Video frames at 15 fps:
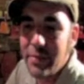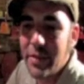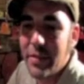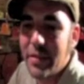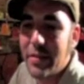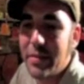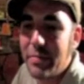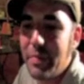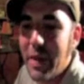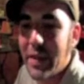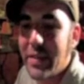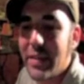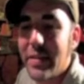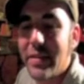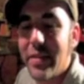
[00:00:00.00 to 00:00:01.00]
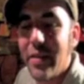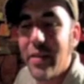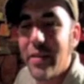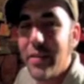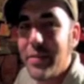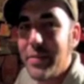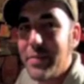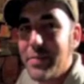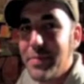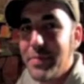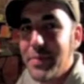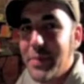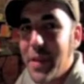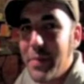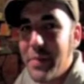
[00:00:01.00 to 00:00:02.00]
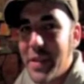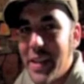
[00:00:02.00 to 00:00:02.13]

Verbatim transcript: just make this all come